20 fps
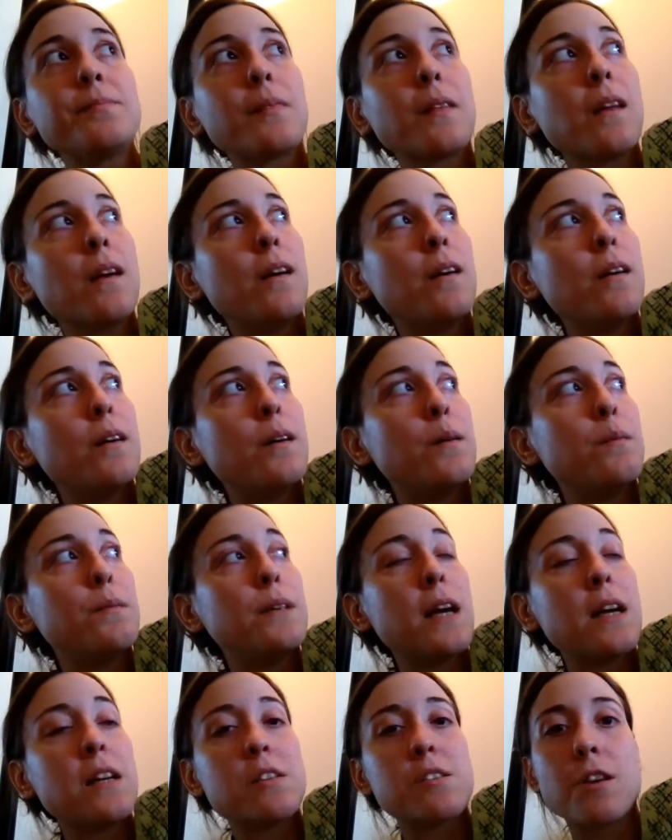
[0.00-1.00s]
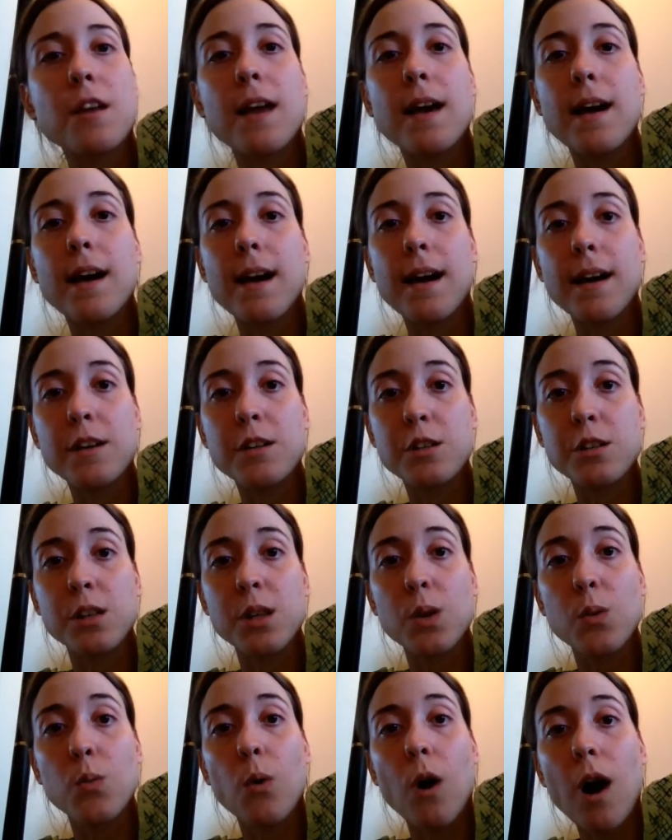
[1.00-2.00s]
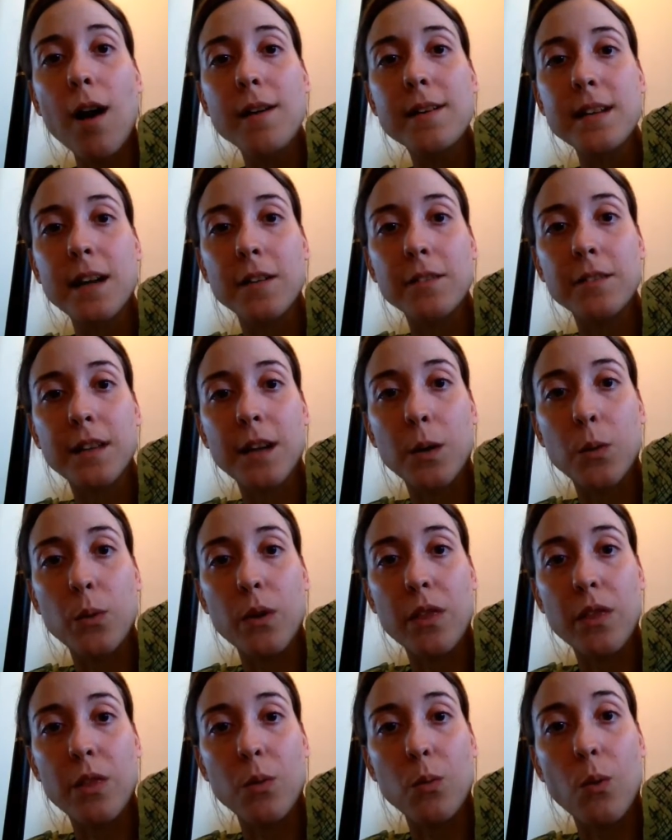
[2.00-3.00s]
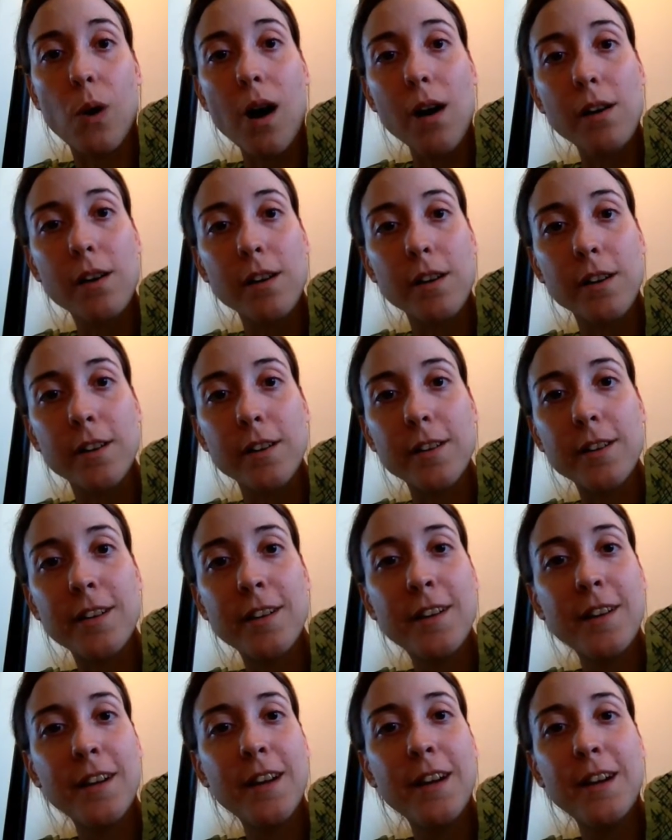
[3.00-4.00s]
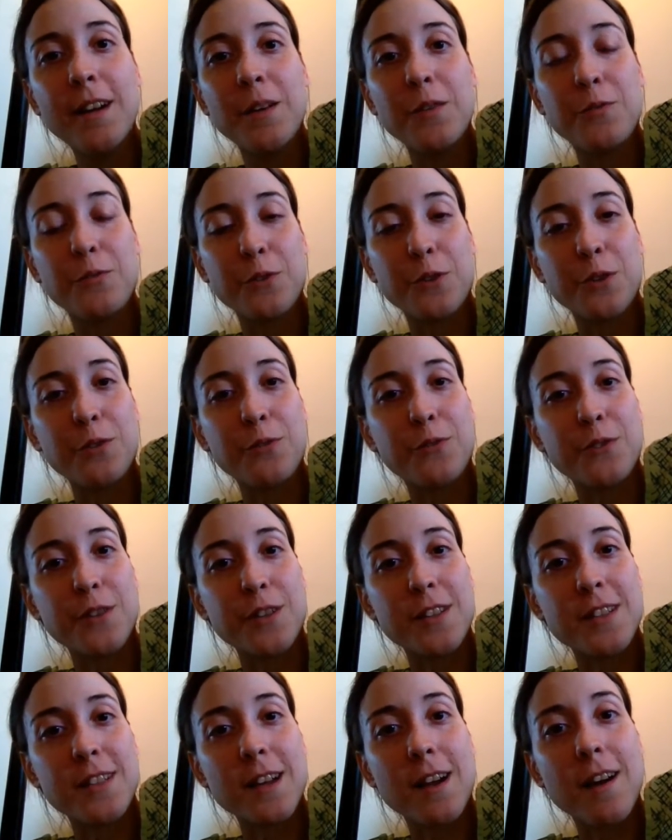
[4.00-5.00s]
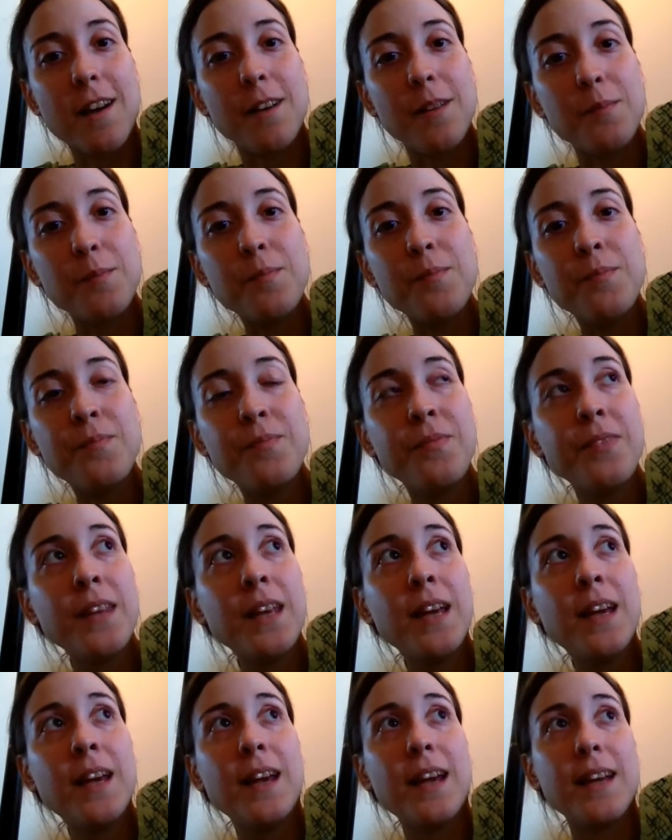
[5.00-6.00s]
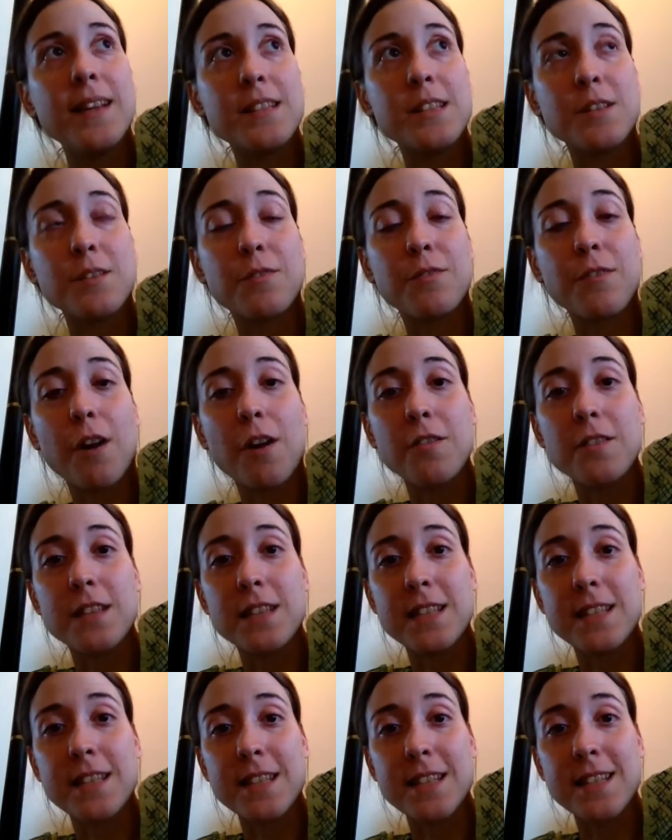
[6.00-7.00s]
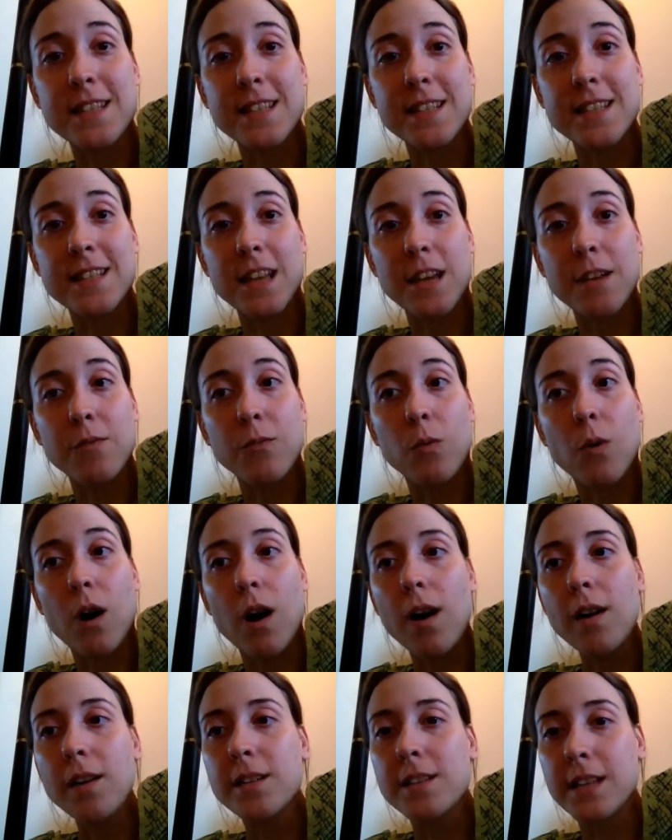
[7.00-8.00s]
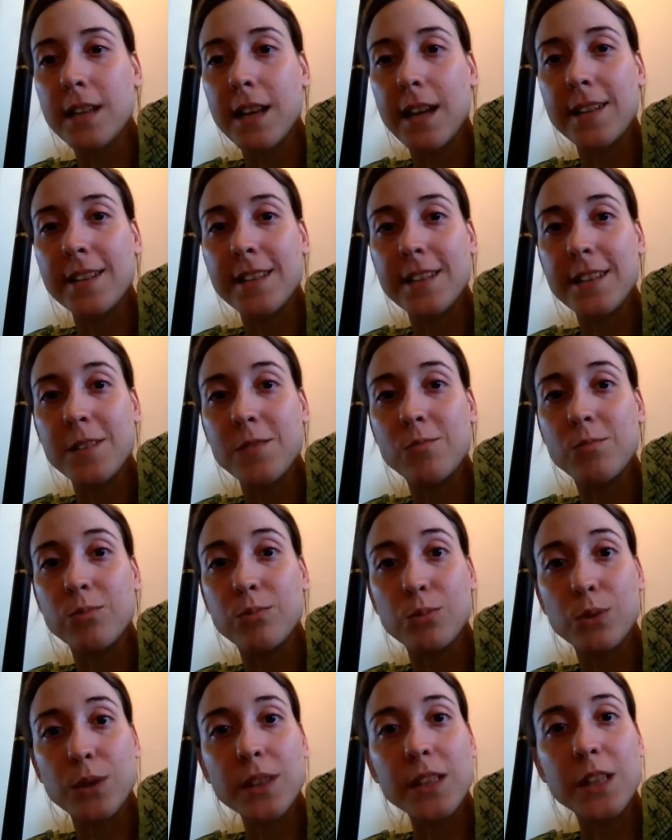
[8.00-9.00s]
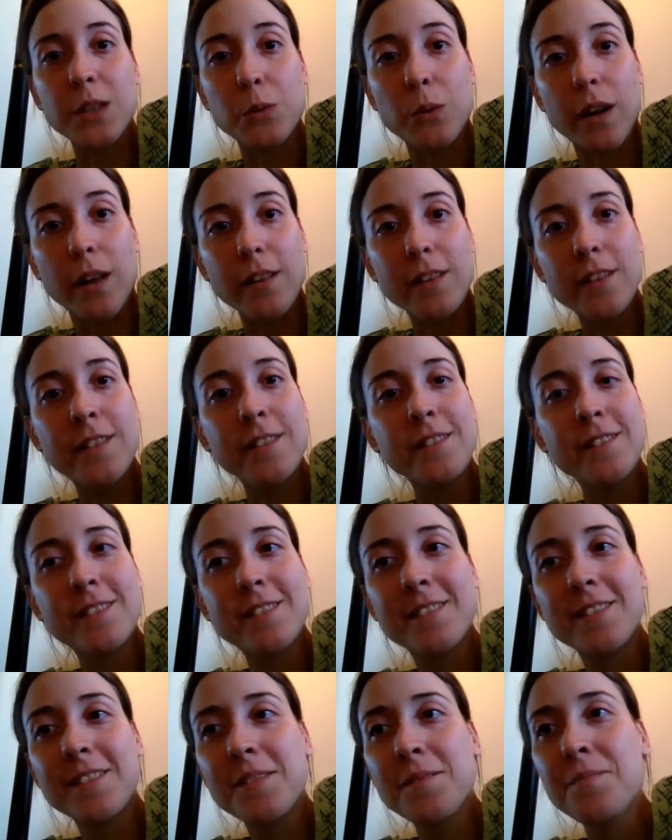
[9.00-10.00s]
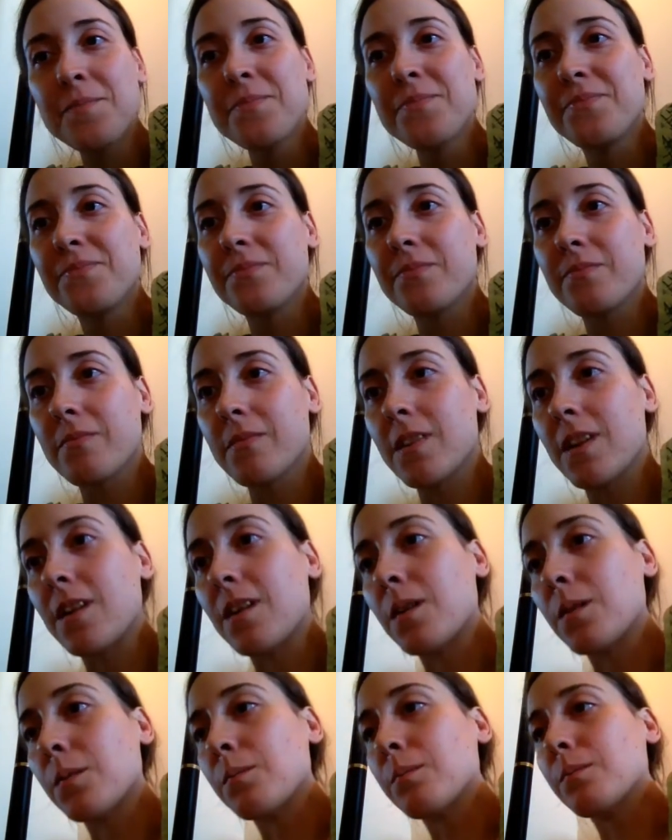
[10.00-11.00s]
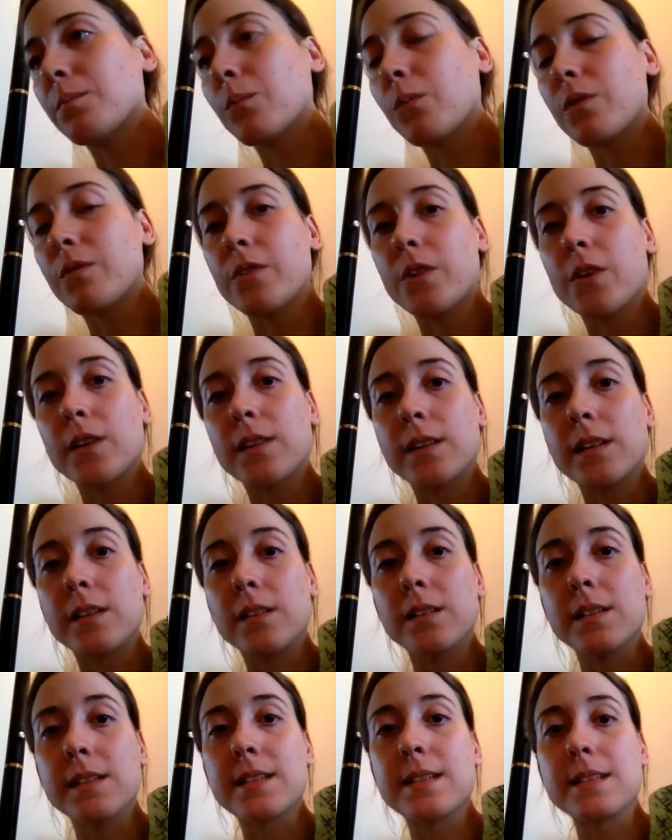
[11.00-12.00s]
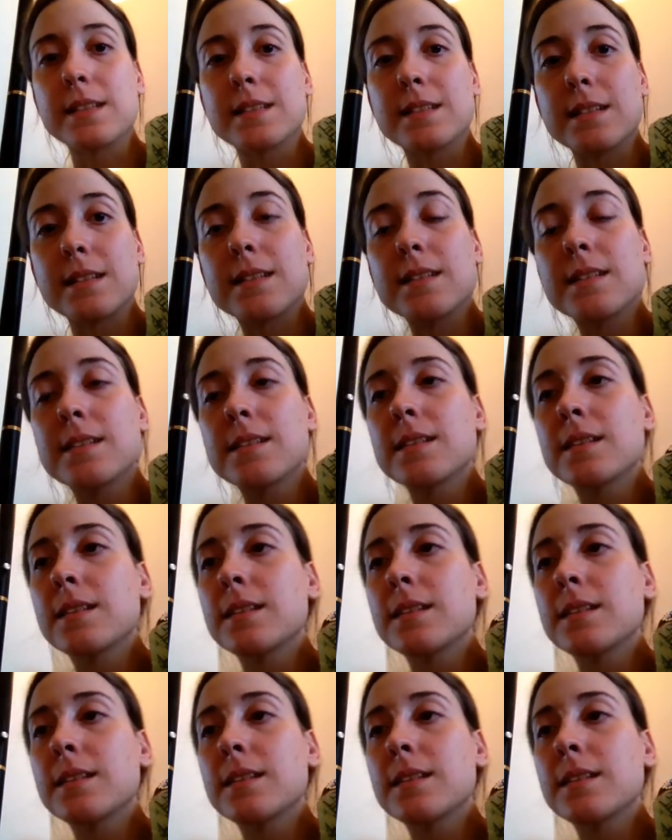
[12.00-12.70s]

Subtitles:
Yesterday I actually walked out there with the walker for the first time. It's the farthest distance I've walked, and I did really well with very little assistance.